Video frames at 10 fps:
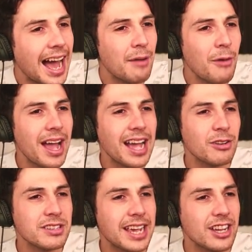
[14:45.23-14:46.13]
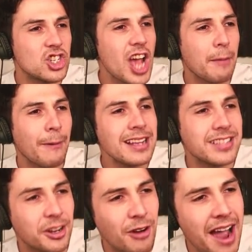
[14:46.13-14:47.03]
And wait, hang on a second, Jack
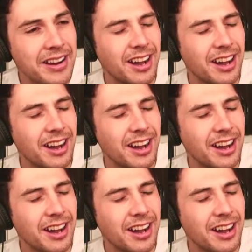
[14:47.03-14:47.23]
playing to the crowd.